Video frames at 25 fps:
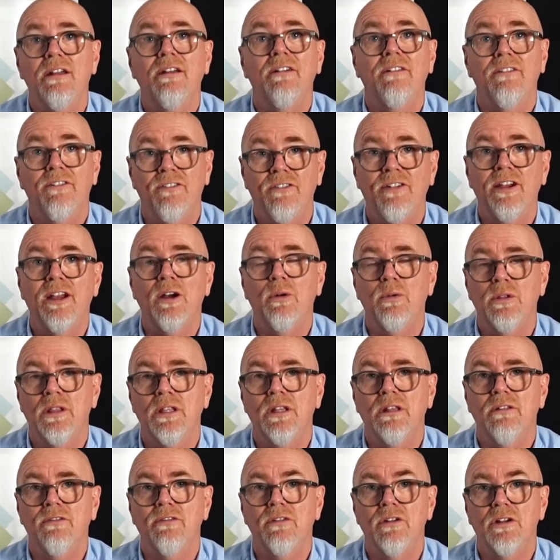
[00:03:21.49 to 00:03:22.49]
fail
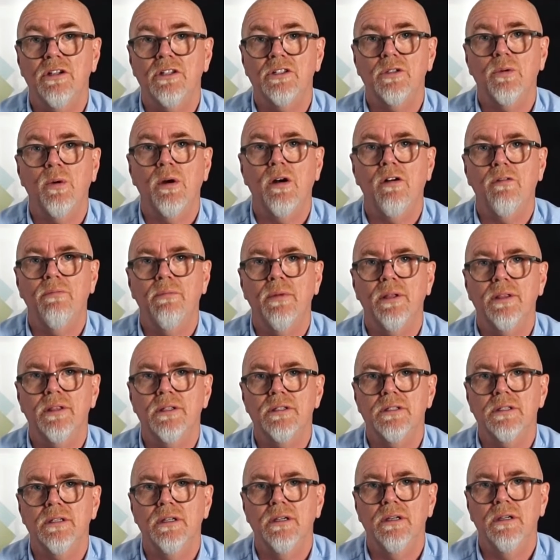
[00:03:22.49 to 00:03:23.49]
within the first 12
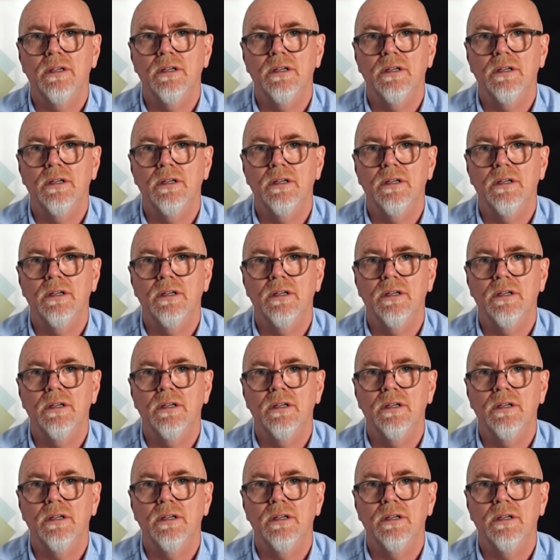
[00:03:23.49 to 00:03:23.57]
months.